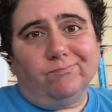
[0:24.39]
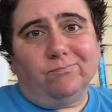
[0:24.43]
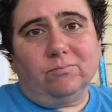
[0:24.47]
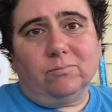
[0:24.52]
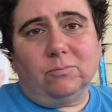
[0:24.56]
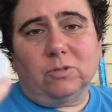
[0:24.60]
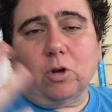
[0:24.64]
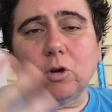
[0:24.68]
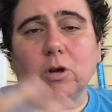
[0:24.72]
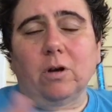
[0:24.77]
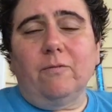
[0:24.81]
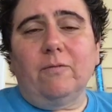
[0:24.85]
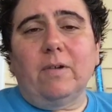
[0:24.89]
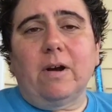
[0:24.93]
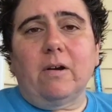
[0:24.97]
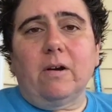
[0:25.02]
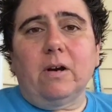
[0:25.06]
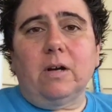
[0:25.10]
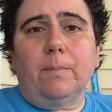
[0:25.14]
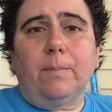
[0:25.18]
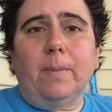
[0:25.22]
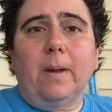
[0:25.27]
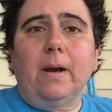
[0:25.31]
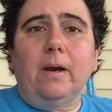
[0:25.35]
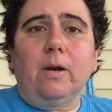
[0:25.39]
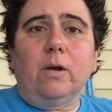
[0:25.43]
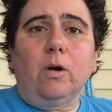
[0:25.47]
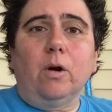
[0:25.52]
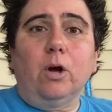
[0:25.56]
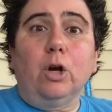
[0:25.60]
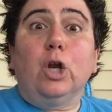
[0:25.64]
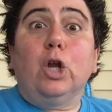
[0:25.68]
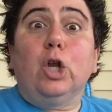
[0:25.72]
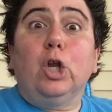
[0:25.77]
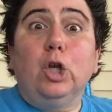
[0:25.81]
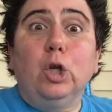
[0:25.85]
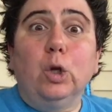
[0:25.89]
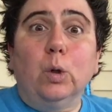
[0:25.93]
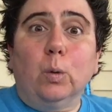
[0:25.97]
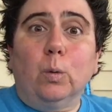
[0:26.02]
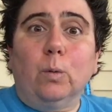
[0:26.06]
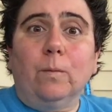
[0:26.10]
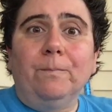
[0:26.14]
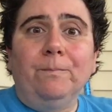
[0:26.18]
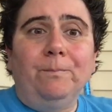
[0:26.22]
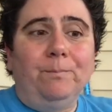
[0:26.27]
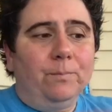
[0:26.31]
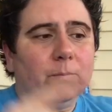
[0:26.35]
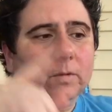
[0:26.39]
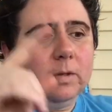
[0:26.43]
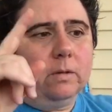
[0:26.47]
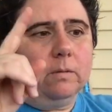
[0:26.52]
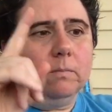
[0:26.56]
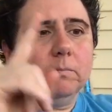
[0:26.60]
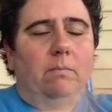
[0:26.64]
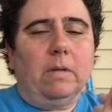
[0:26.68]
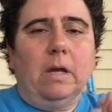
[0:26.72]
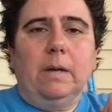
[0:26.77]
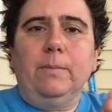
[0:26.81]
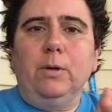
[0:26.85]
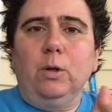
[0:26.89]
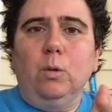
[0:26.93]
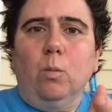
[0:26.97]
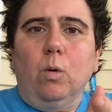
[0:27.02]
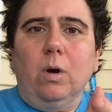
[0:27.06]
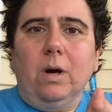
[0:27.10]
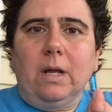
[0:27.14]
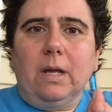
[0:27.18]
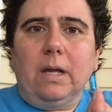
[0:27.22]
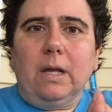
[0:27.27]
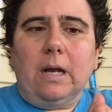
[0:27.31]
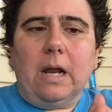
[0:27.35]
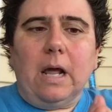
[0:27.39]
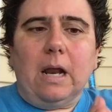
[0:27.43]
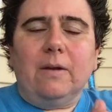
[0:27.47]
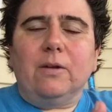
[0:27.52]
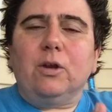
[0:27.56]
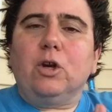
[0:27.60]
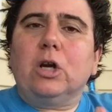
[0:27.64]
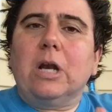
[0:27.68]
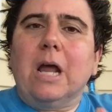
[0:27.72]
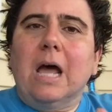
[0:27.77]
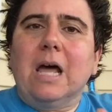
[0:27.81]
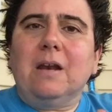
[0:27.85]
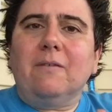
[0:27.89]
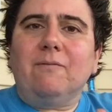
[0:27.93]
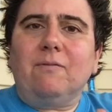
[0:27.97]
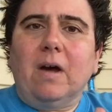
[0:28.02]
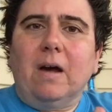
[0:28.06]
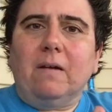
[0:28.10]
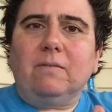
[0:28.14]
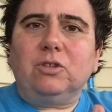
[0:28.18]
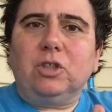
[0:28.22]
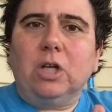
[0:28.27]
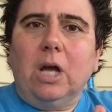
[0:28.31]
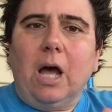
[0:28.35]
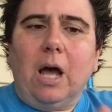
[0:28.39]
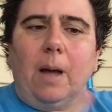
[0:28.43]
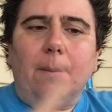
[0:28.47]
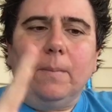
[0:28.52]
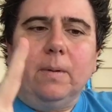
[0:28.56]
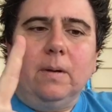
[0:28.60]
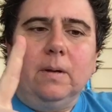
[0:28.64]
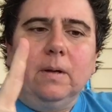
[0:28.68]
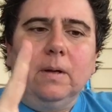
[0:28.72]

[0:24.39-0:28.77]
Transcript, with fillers: It's going to vary depending on you. Maybe you want to get out of your 9 to 5 job.